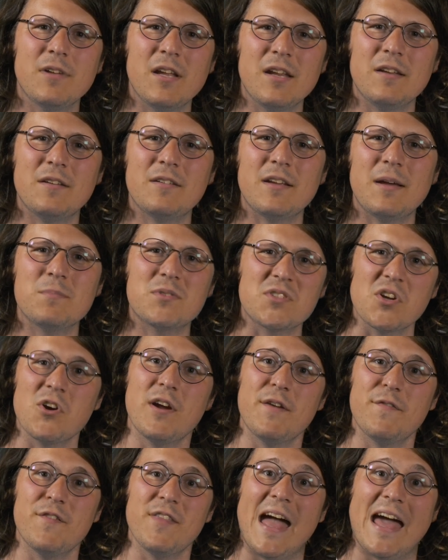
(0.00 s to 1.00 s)
And I'm
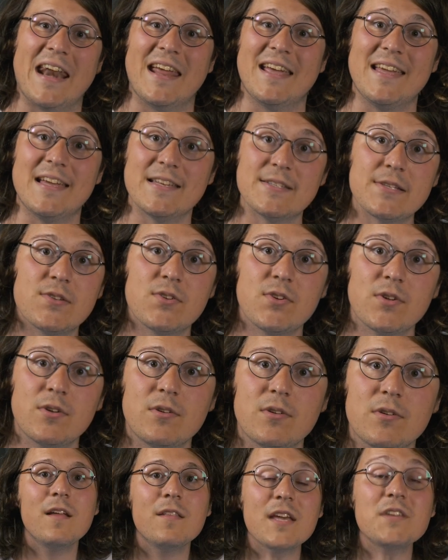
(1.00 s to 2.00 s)
sorry for that, I guess.
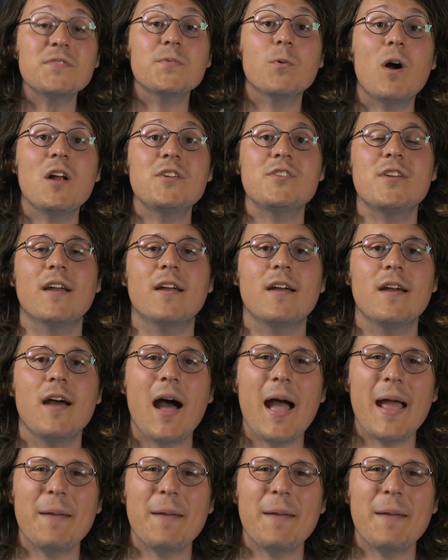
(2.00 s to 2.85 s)
Thanks for watching.